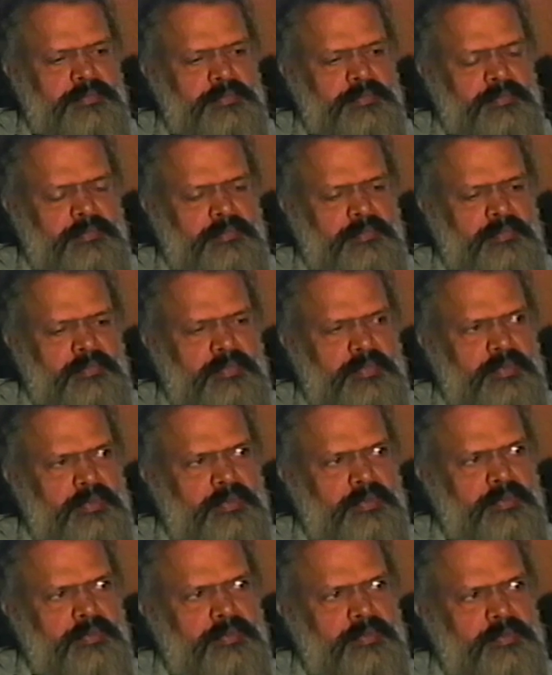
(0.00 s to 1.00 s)
And the
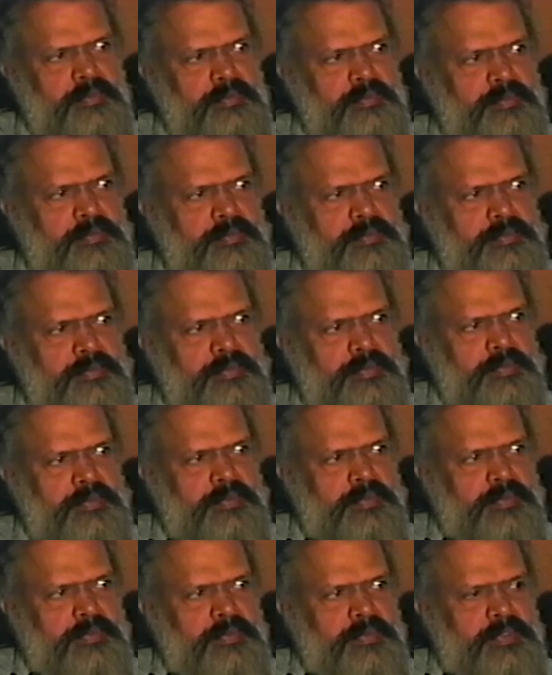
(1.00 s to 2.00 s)
name of the
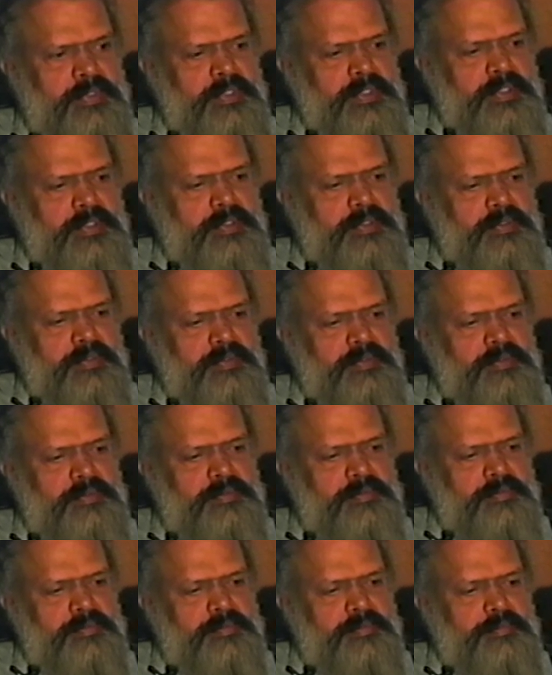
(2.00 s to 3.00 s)
group is MAS, is
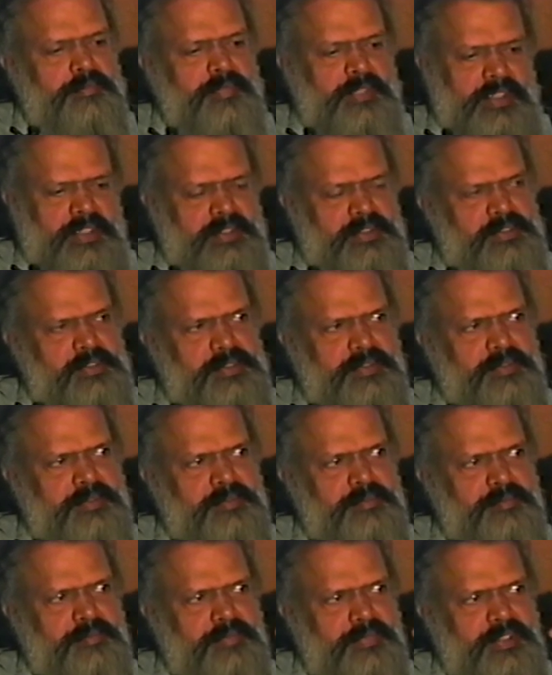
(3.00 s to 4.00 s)
it? MAS.
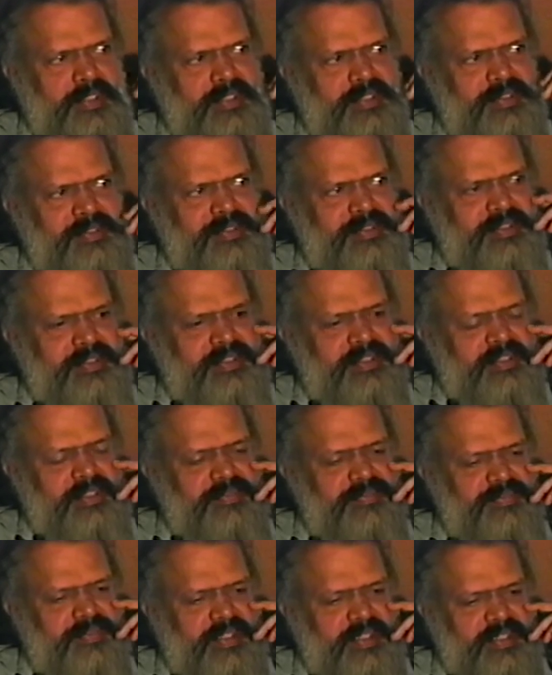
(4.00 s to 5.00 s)
MAS,
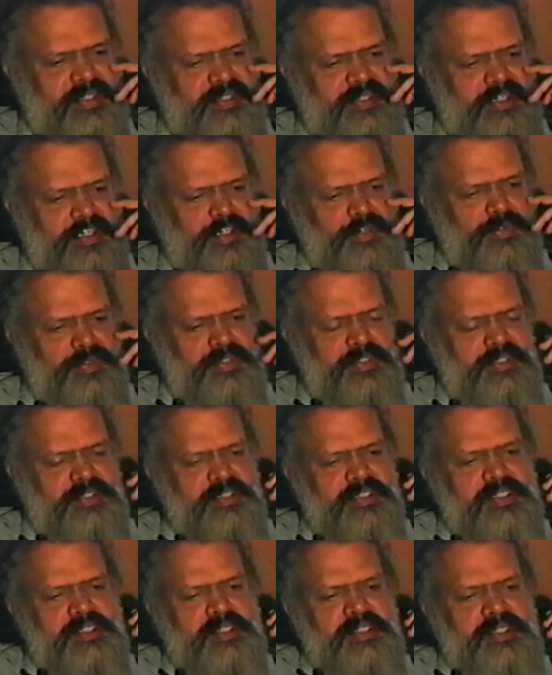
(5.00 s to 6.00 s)
in fact, denotes
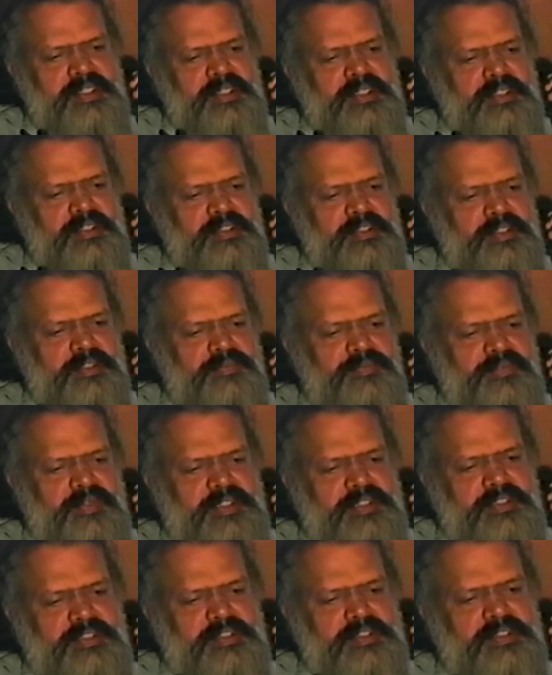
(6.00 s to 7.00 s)
the
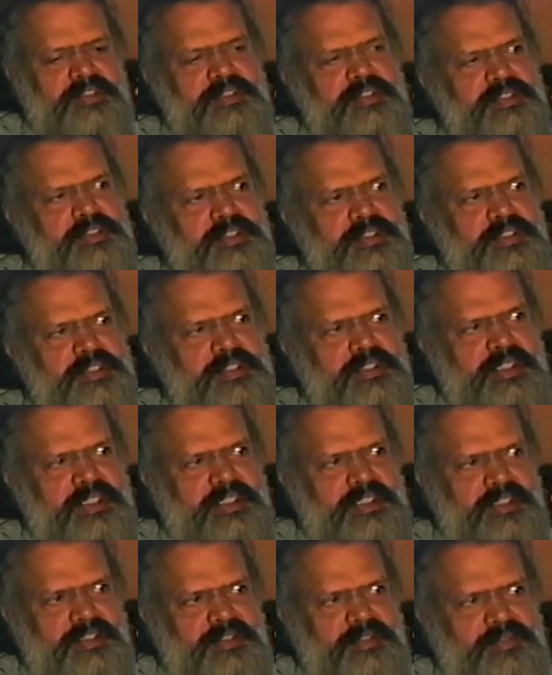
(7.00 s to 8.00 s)
first
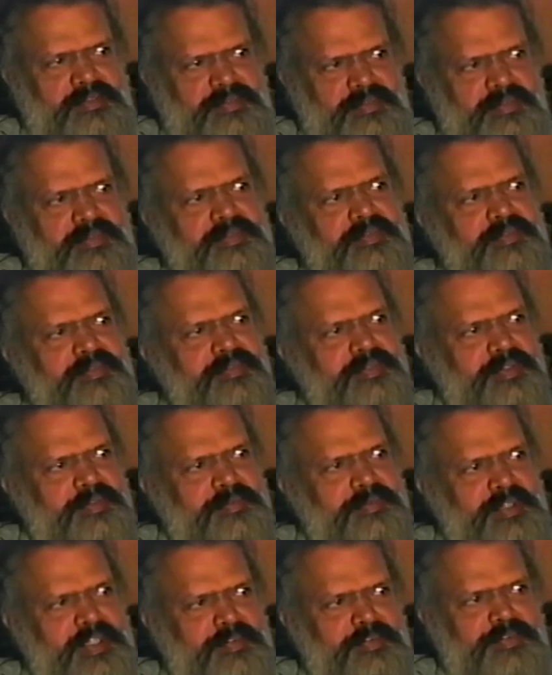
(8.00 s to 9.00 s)
letter of
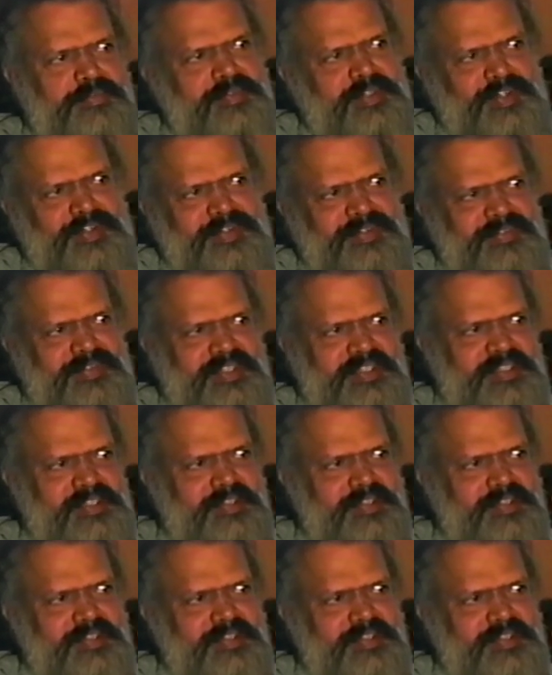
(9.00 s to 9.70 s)
the name of three of us.